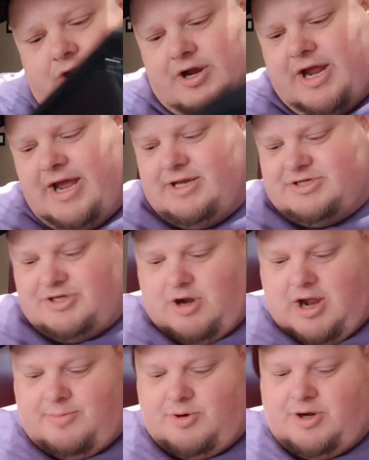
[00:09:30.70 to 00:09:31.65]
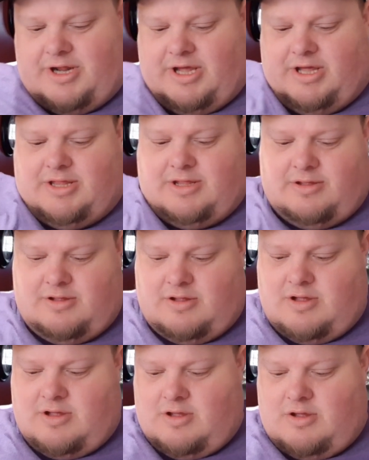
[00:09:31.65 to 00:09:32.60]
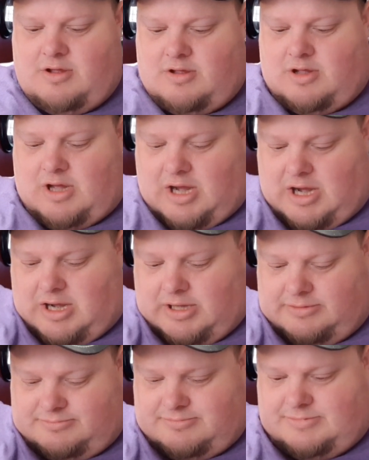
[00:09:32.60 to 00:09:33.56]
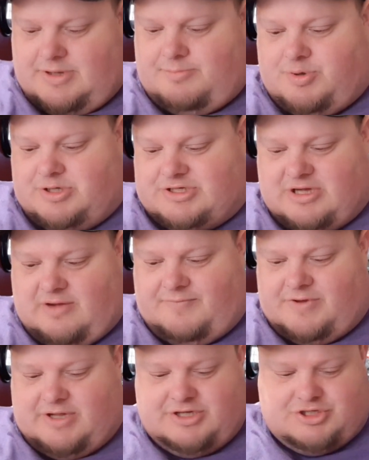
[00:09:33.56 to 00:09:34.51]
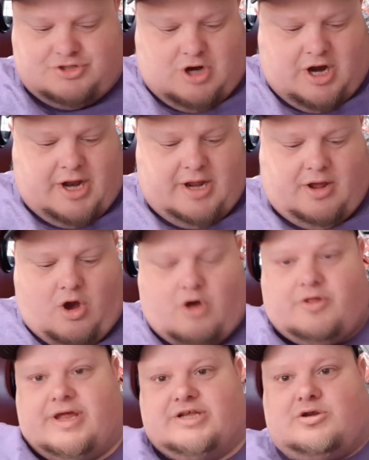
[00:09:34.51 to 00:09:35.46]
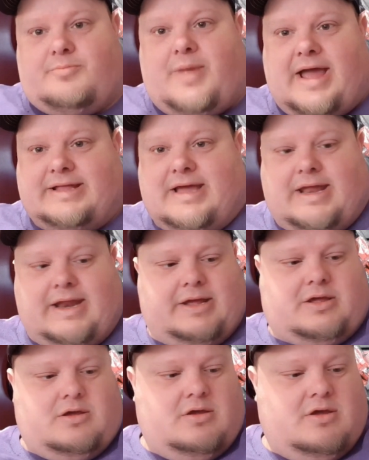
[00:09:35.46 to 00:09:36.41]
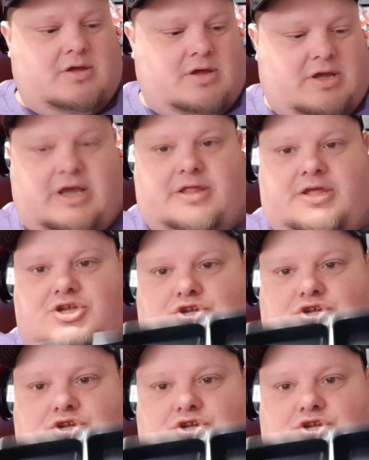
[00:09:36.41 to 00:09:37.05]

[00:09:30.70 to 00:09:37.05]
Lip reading: your hands to grab underneath. You can put stuff in this tray. All these are magnetic in these